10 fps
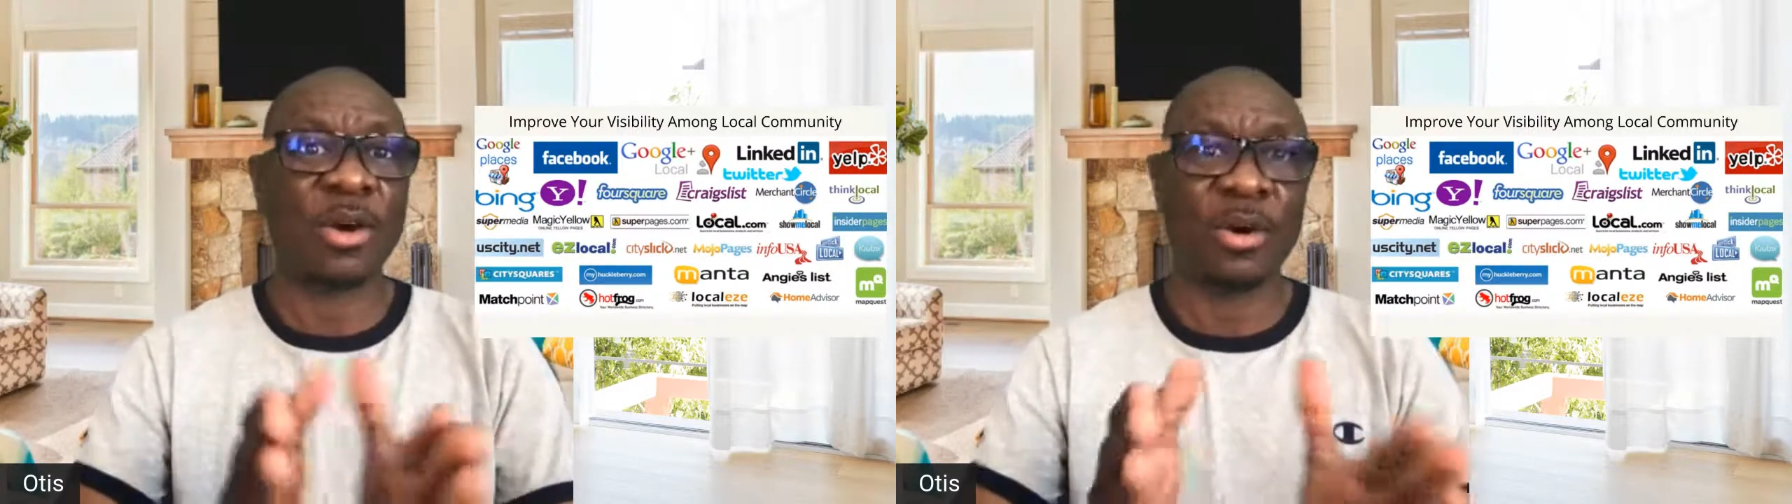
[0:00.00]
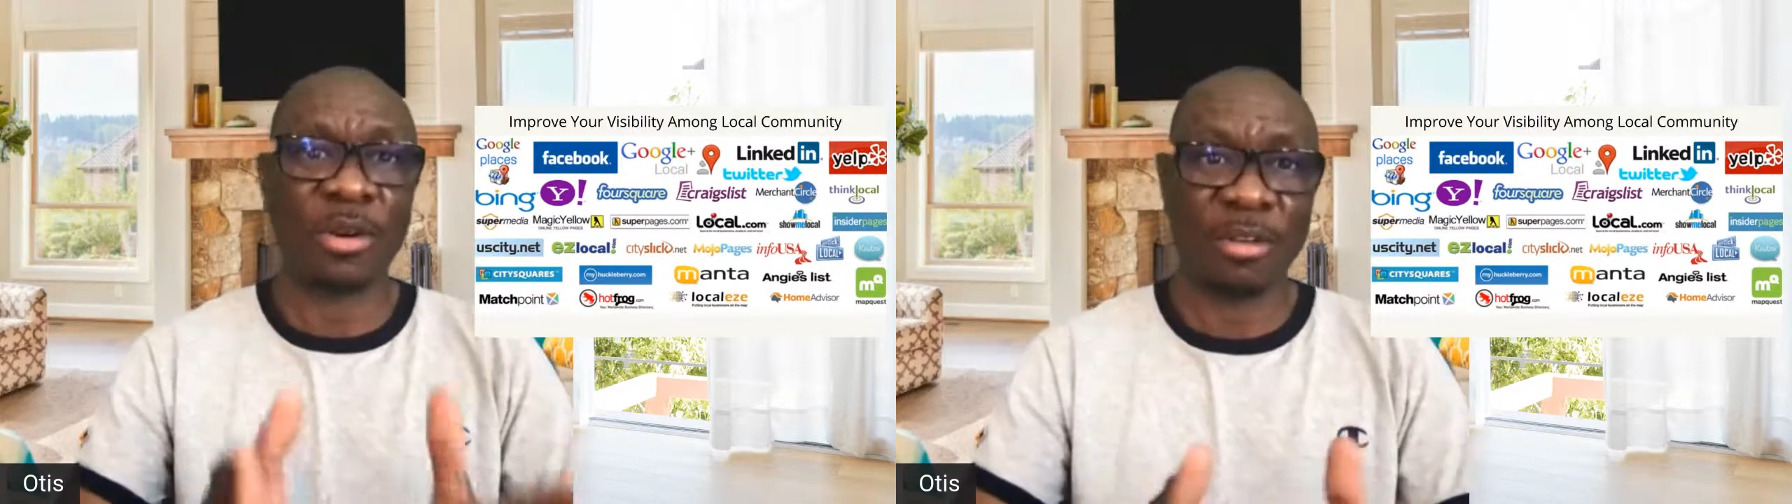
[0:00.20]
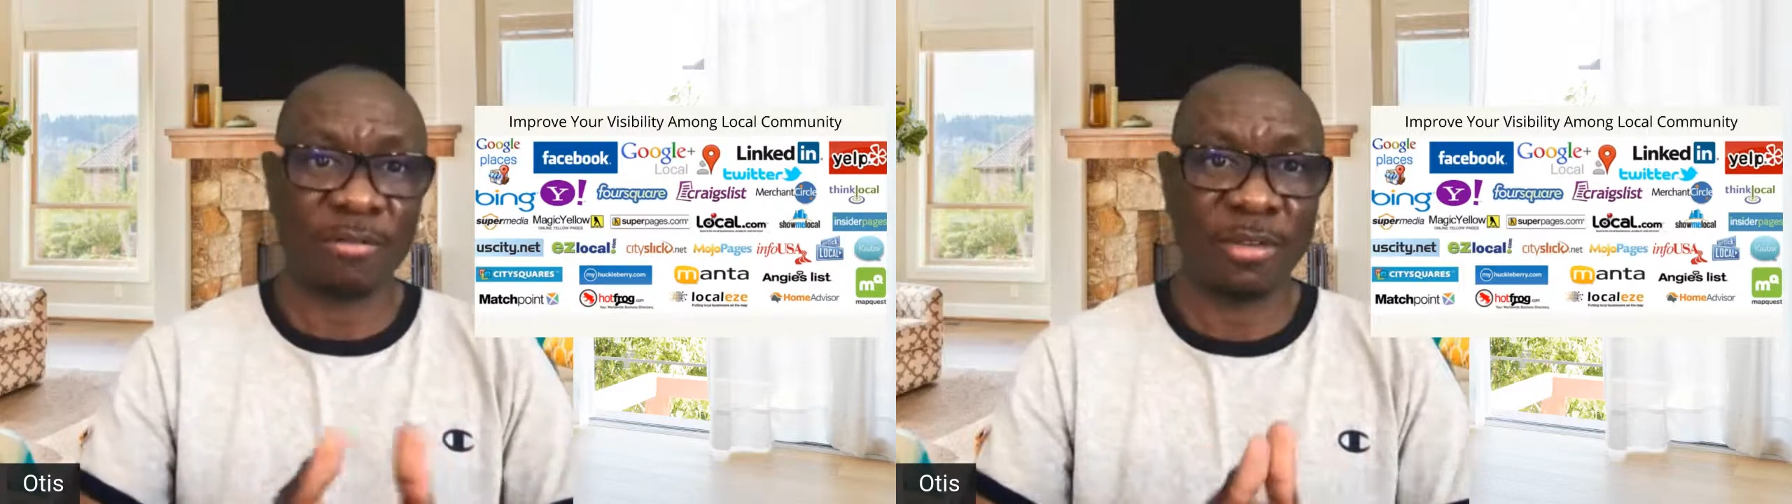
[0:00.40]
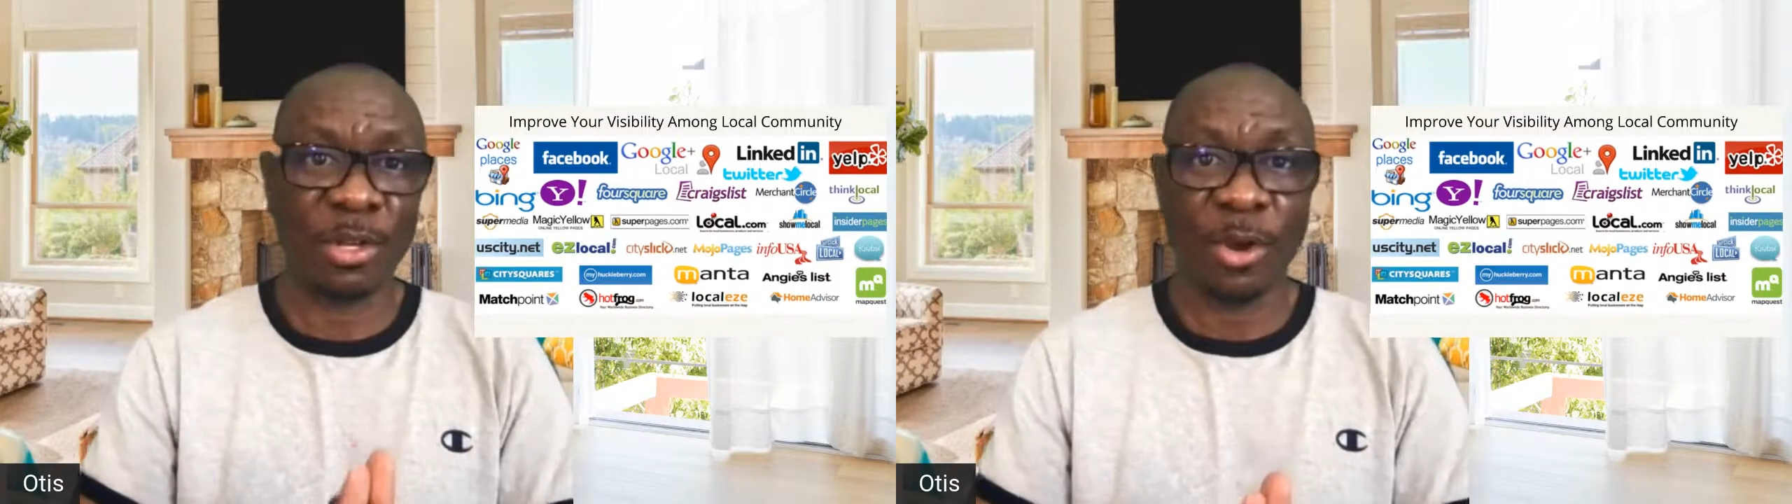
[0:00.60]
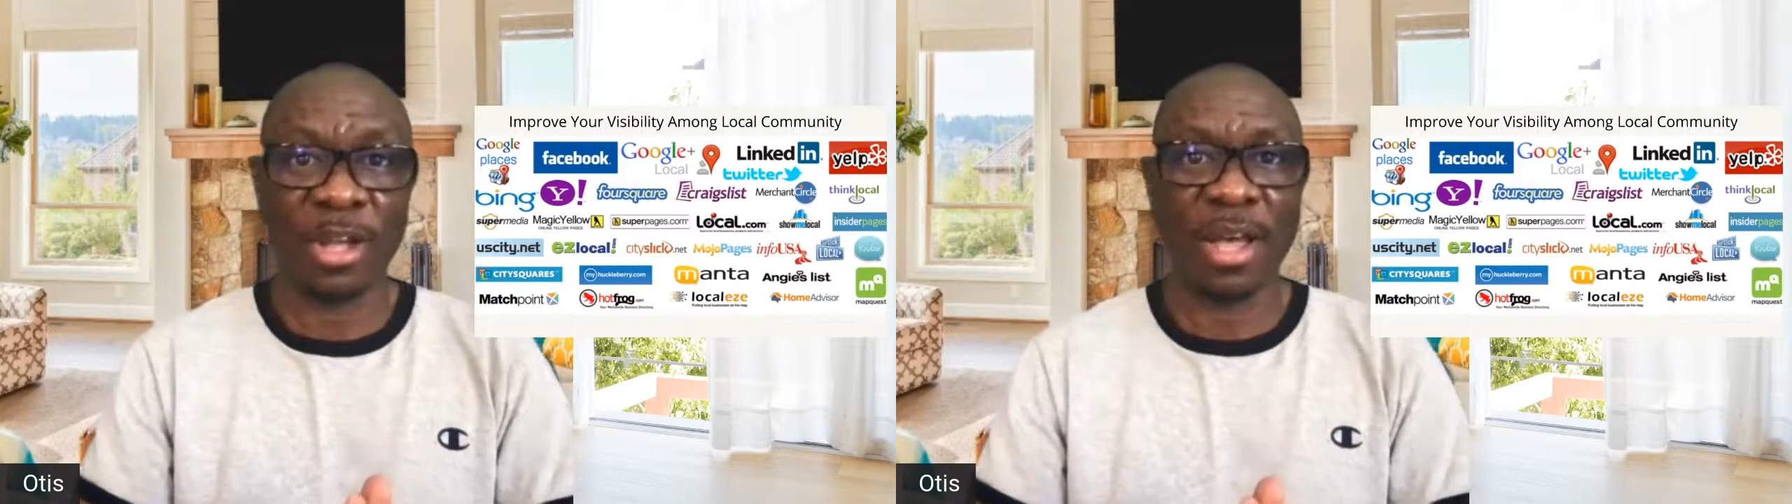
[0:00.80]
or a
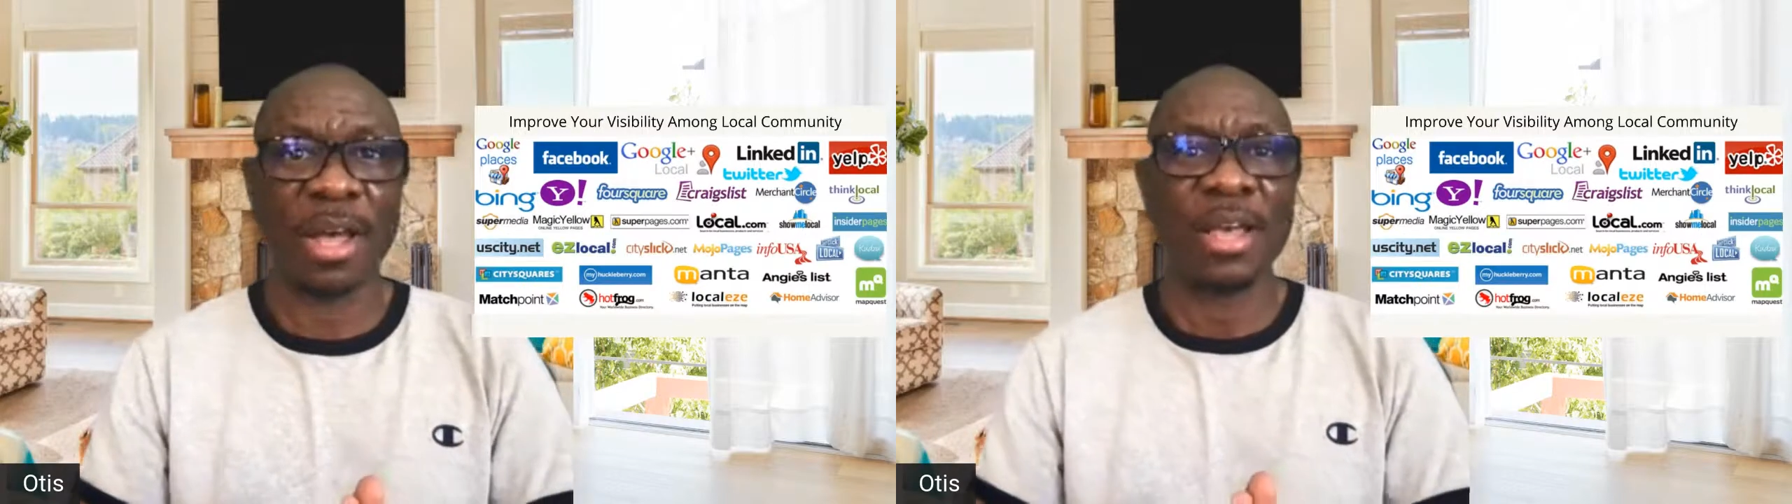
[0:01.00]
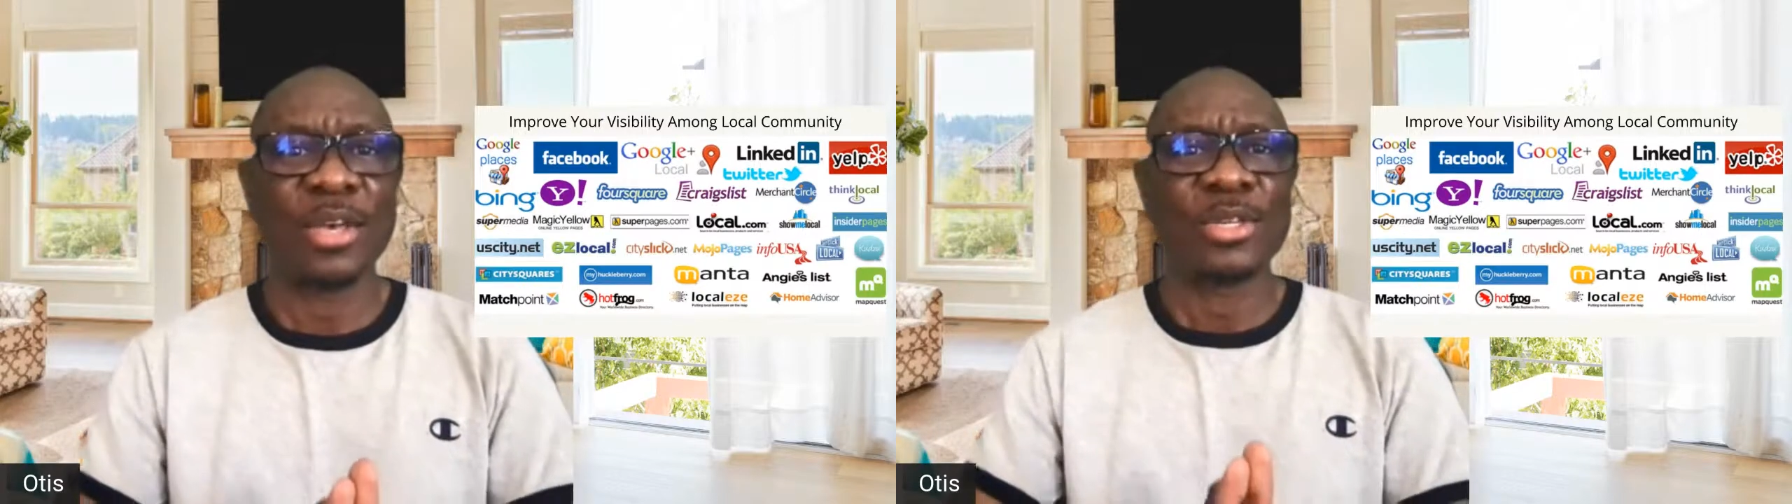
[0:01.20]
vlogger.